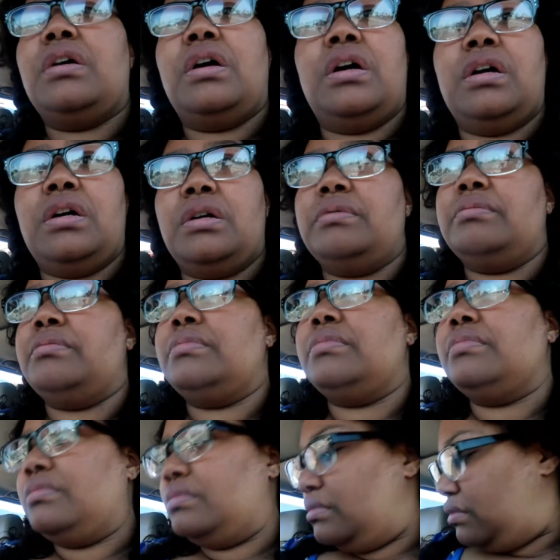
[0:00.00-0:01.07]
um
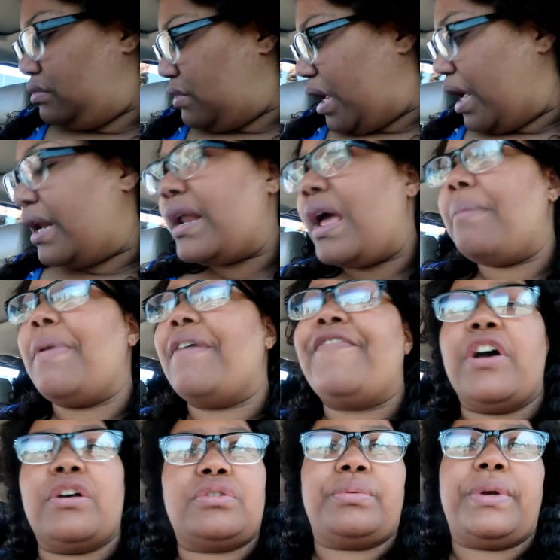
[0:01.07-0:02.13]
and now my
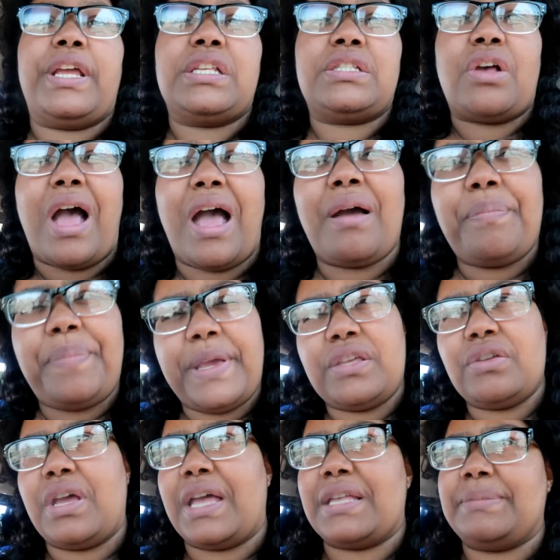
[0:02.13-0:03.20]
phone's ringing so i'll pick
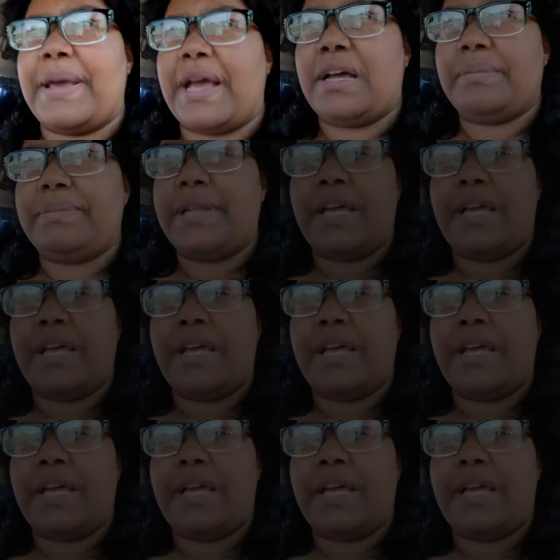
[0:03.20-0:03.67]
you guys back up